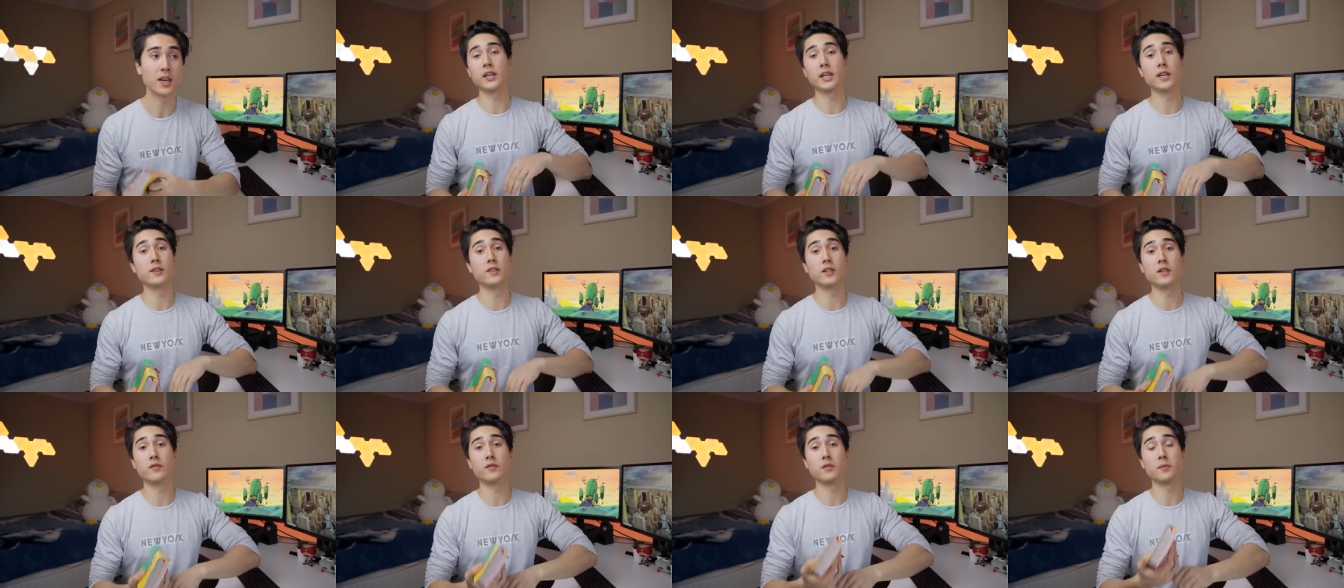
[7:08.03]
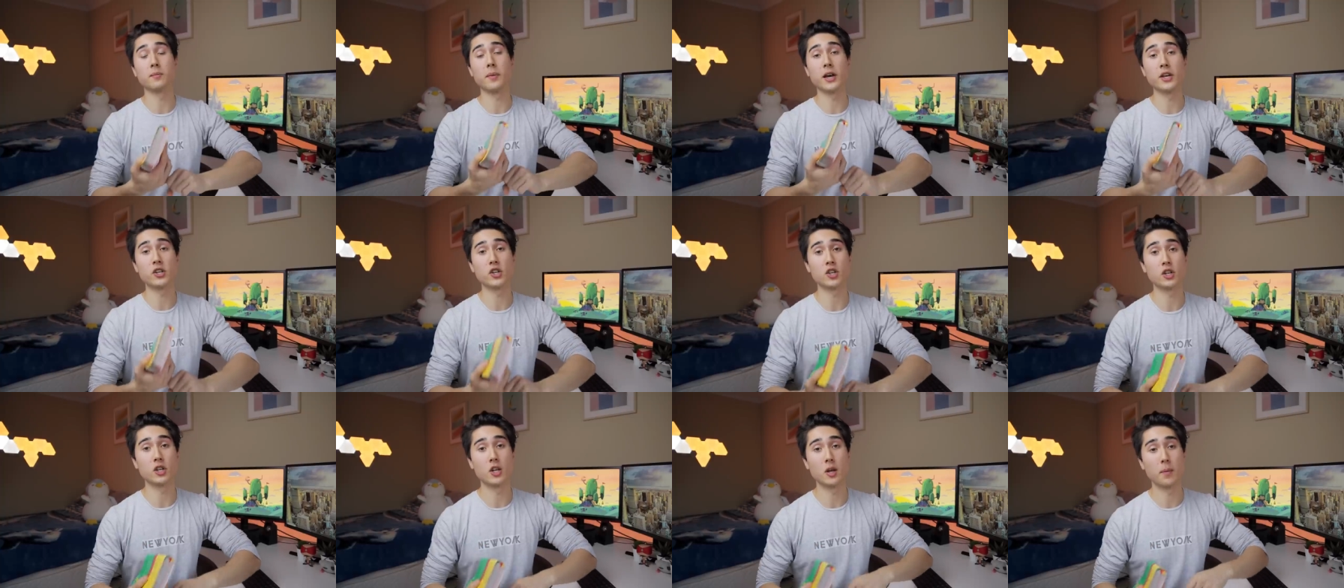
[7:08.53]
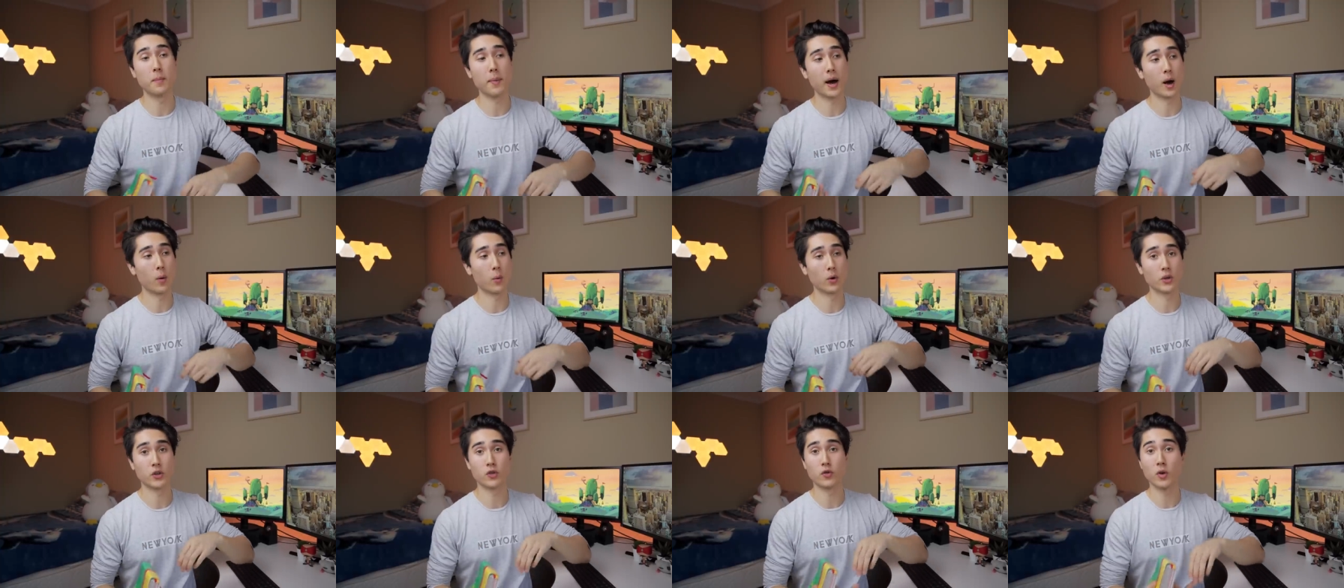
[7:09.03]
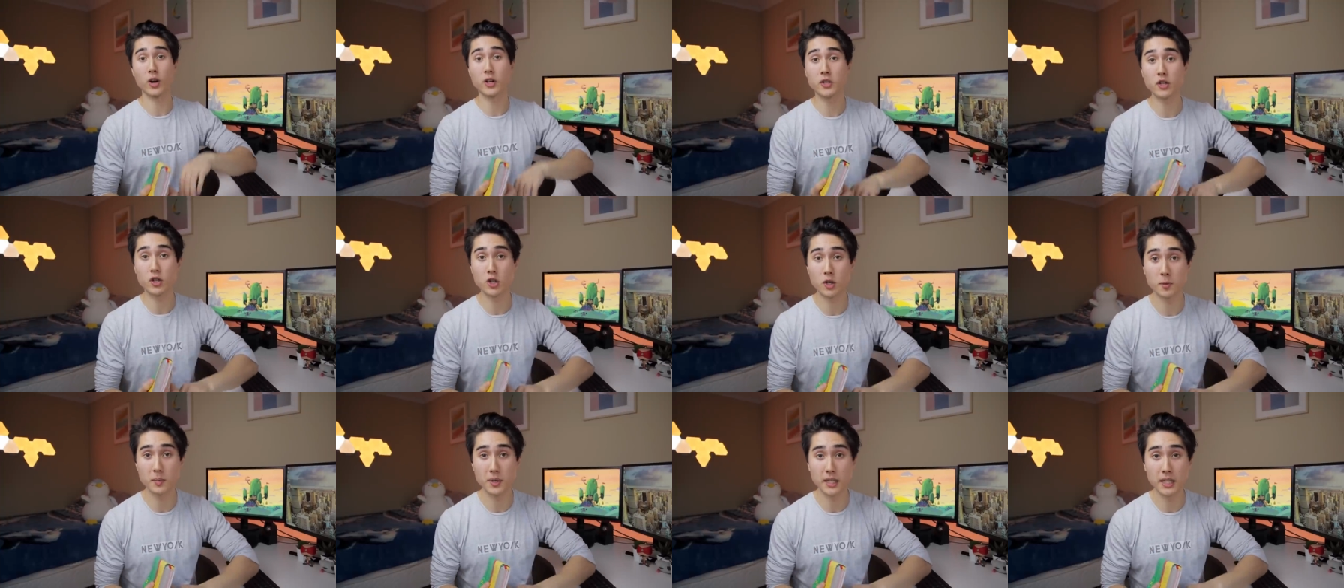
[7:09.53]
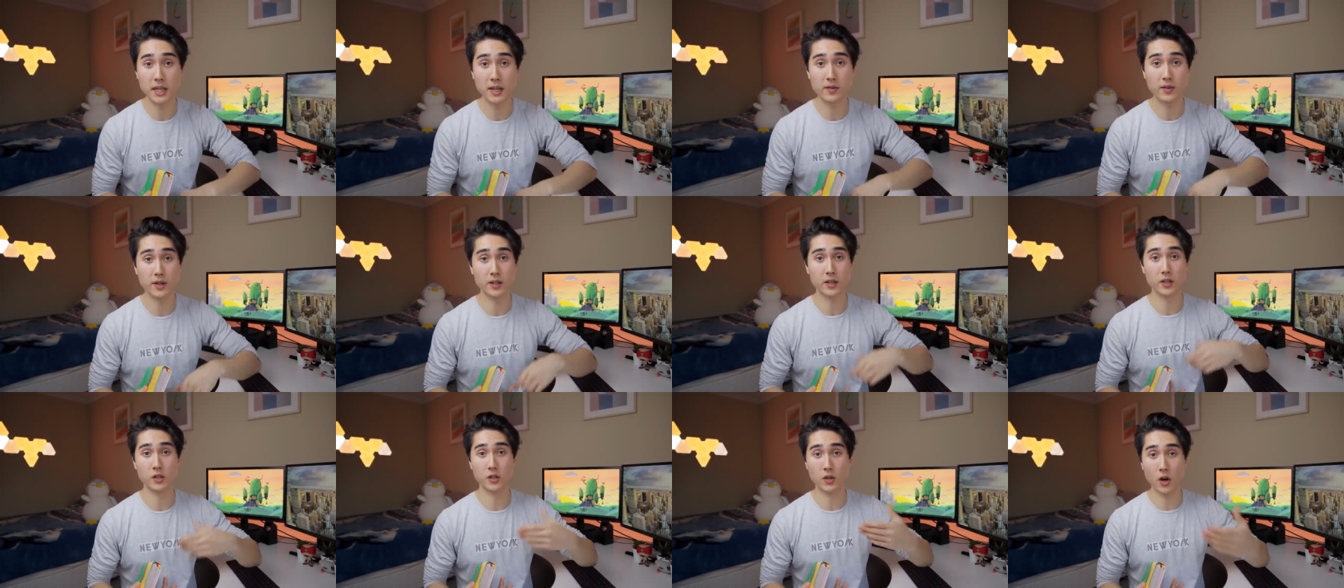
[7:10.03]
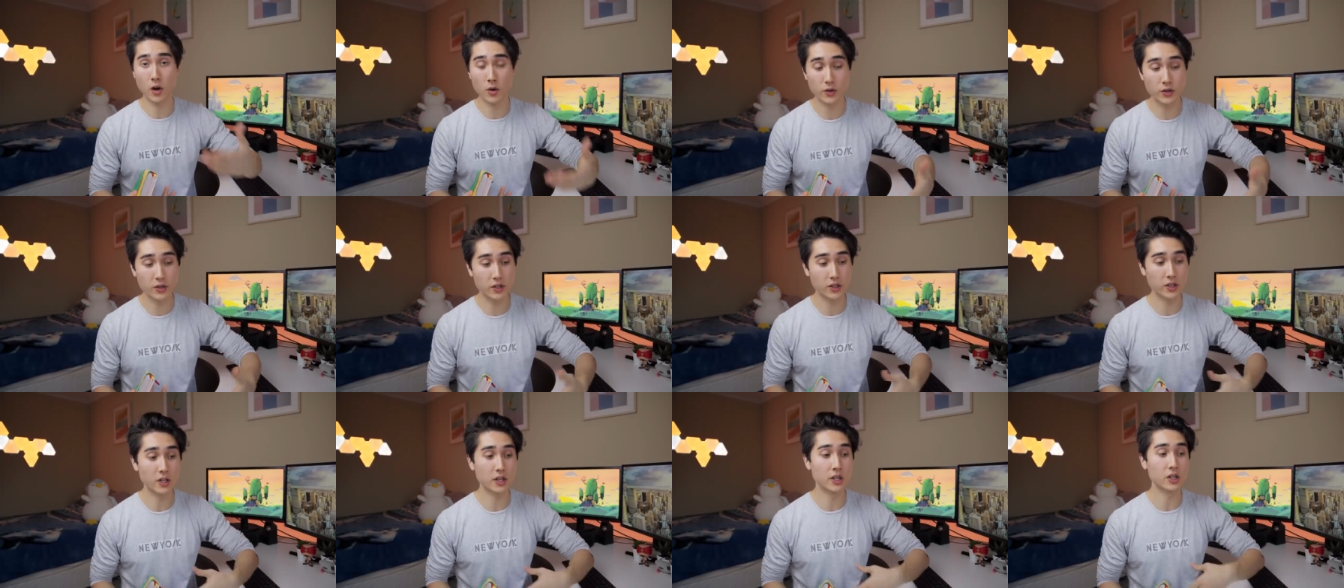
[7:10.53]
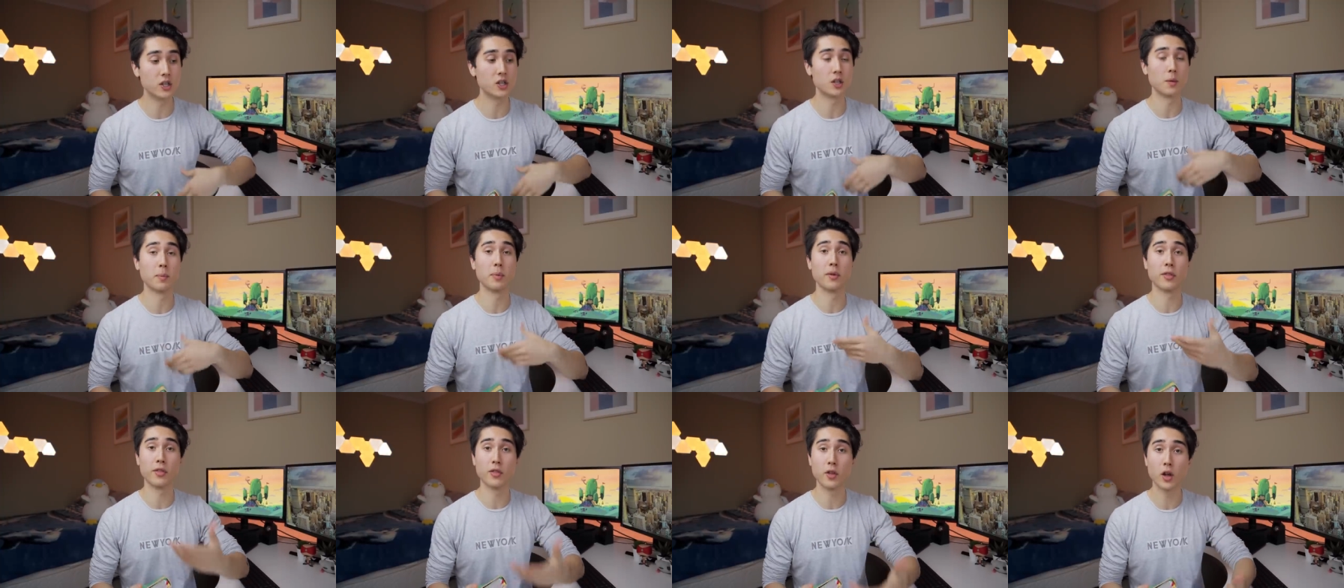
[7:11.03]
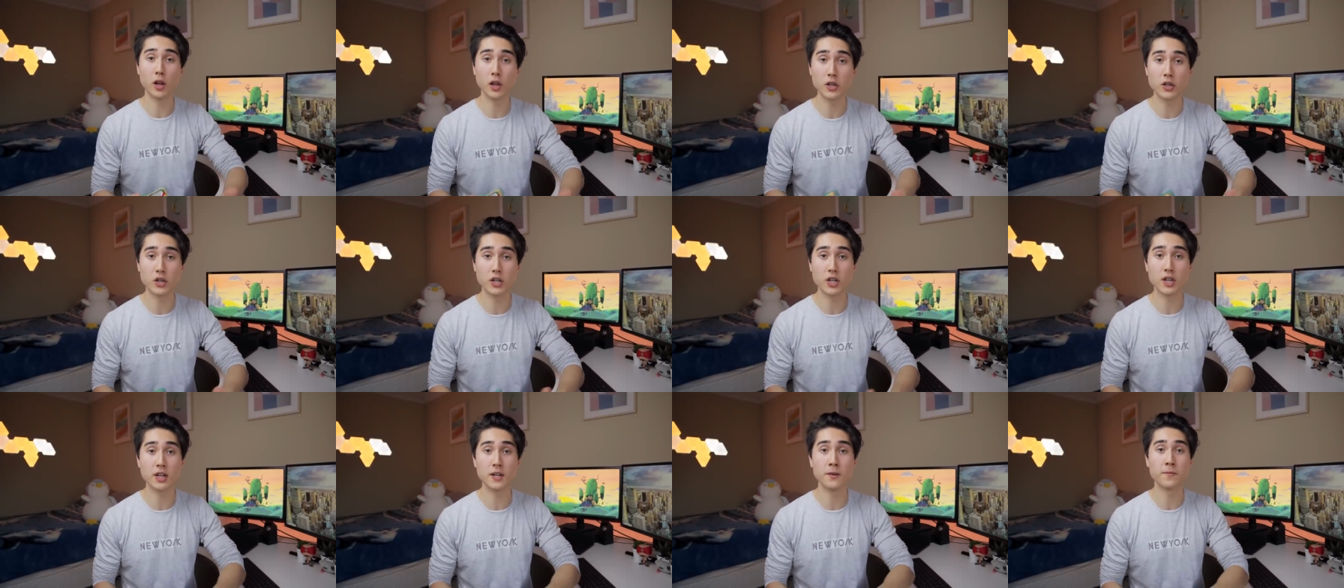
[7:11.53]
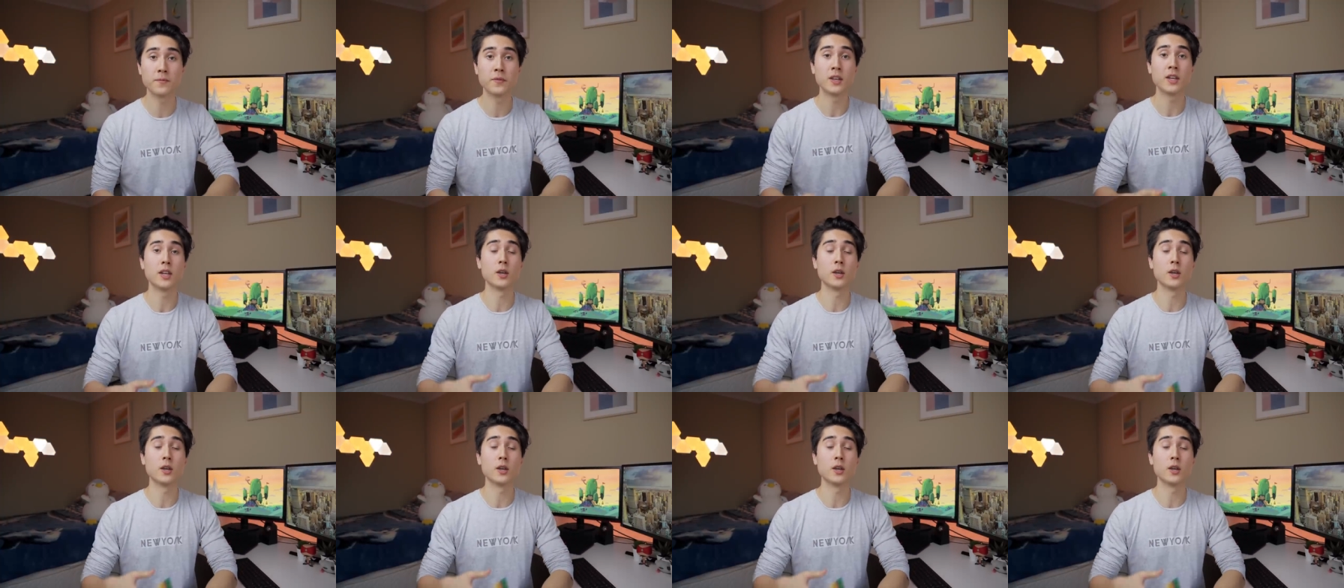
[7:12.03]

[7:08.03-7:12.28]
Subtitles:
It gives you information about what drugs you should be giving, the dosage, the pathology.